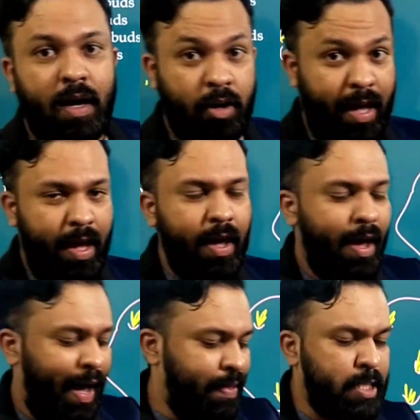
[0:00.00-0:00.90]

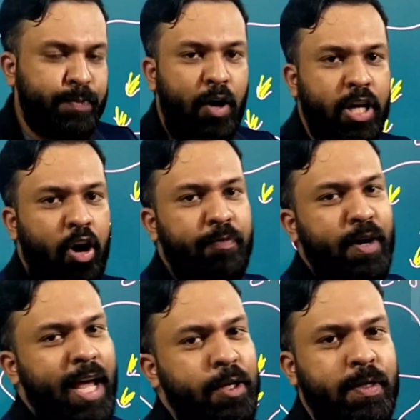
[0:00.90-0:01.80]
okay? And the sprouting of
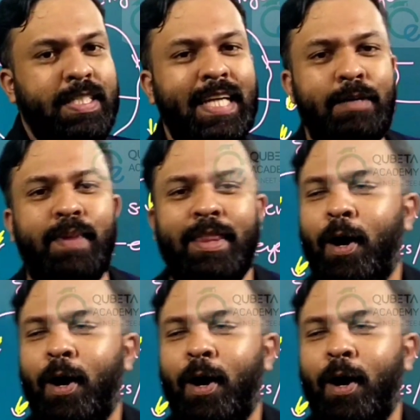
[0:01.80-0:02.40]
potato is done by the